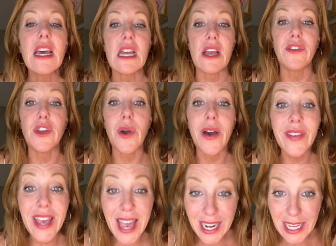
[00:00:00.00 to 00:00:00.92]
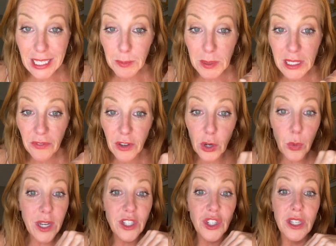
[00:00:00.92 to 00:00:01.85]
if you have any specific
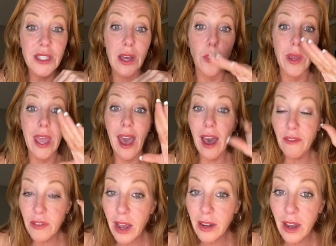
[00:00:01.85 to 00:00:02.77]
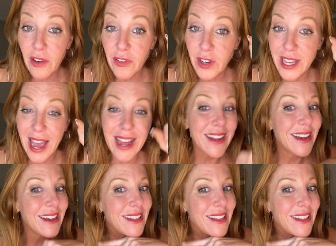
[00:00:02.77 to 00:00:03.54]
questions that we have not covered yet,